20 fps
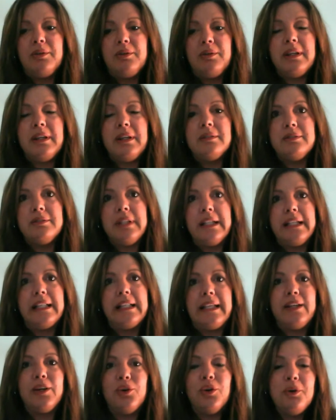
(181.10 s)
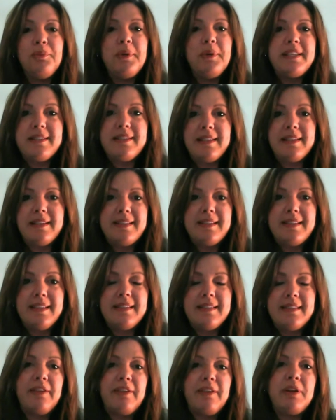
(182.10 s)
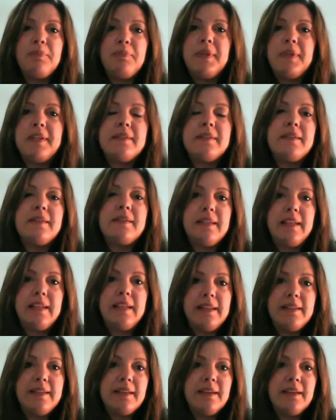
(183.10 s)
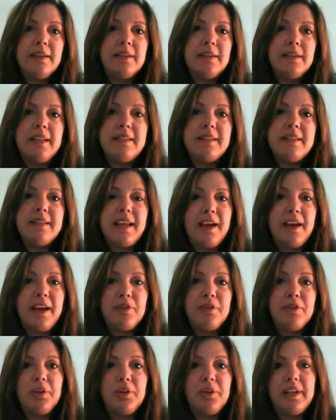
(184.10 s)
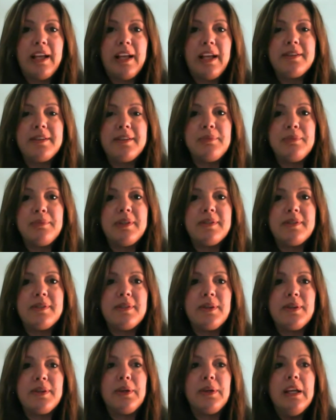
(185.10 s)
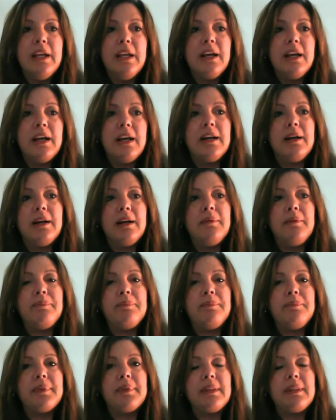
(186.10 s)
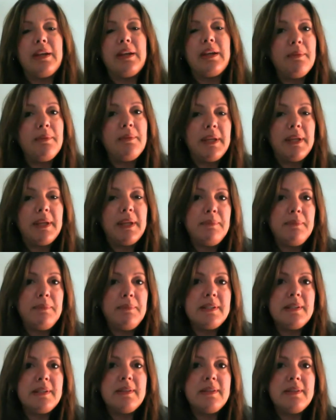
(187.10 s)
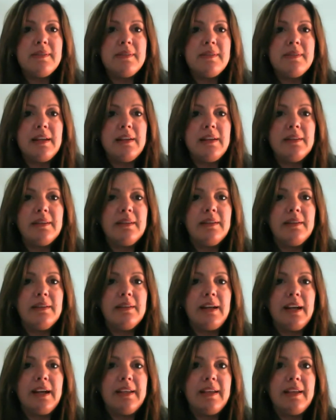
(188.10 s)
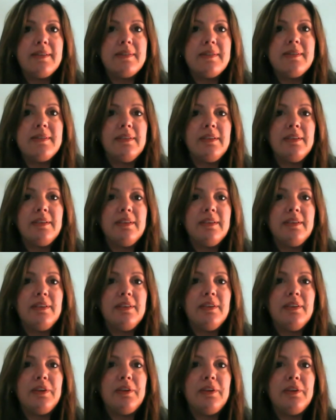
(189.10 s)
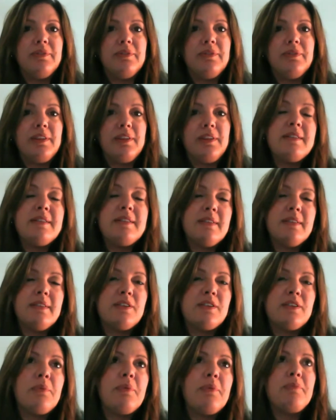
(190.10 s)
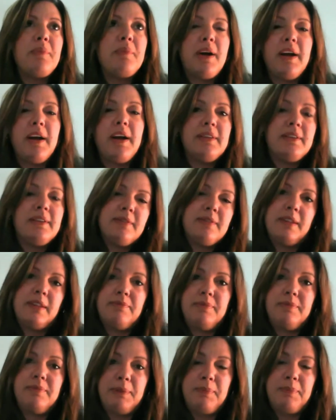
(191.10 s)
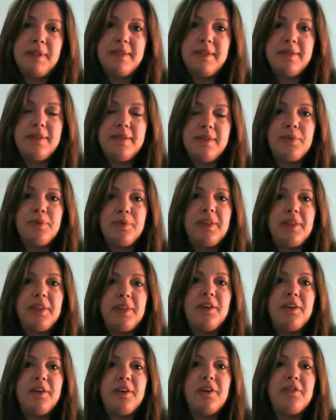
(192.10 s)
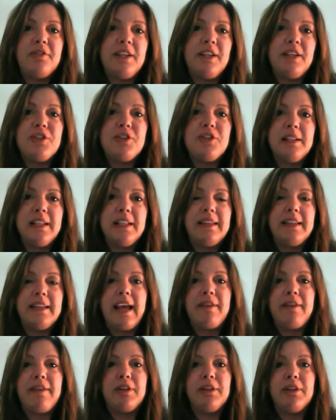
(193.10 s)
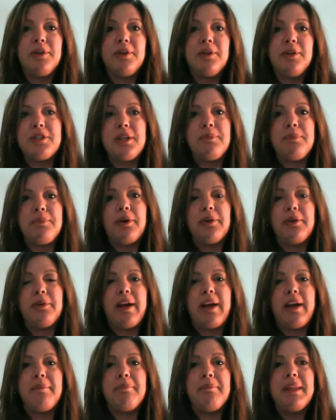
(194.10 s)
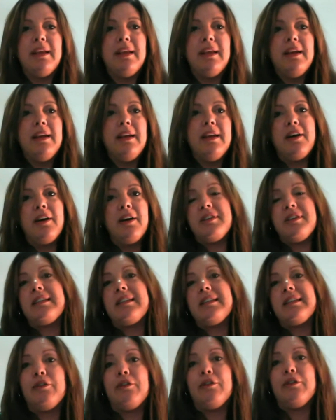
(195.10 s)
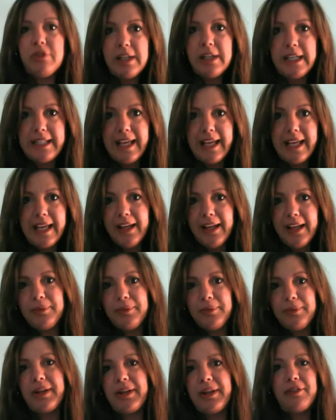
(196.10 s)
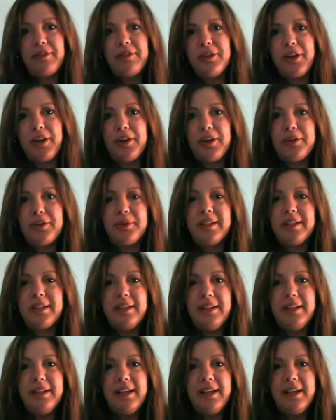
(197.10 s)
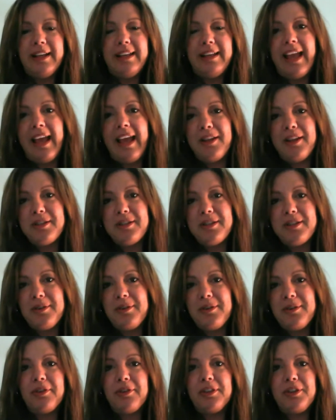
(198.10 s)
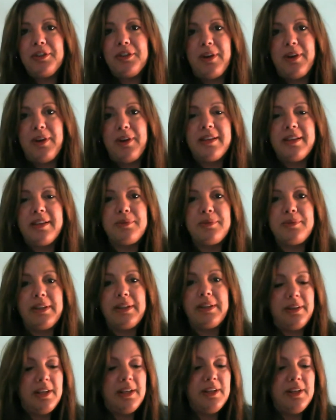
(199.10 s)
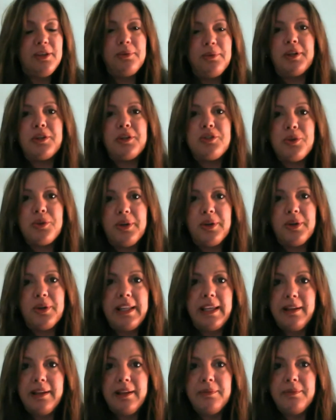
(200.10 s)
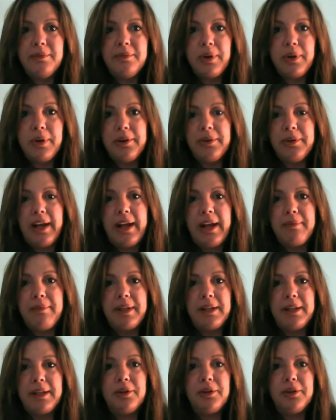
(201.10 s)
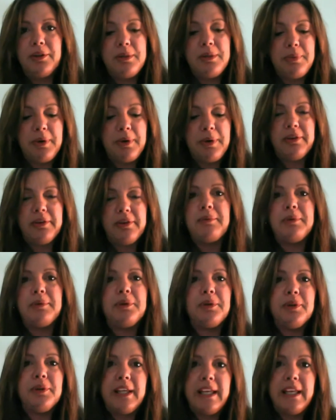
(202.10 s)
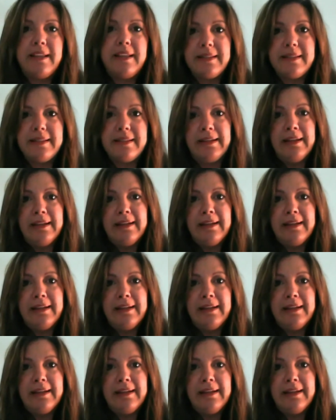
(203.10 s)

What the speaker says: Well, really, all businesses. Every business needs to have loyal customers. So there are many businesses that, I guess, the top of mind, the businesses that we think of initially that have a loyalty program, obviously in retail. Whenever you go to a counter, often you're asked whether you want to join their program, their loyalty program, or here's a